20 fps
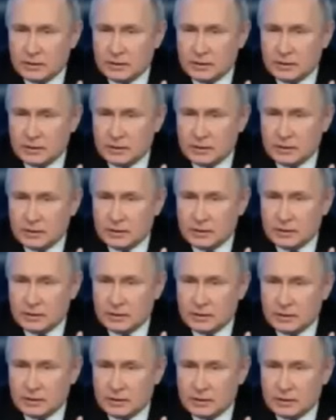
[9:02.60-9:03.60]

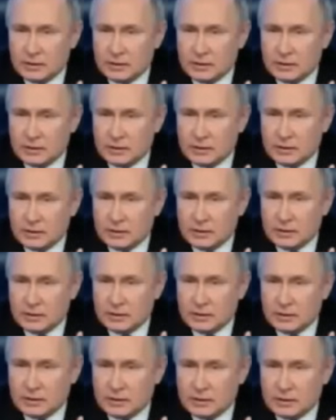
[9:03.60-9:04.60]

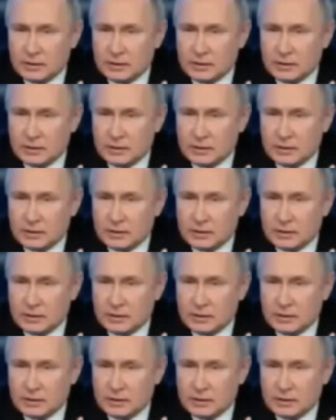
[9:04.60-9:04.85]
The person shown says nothing.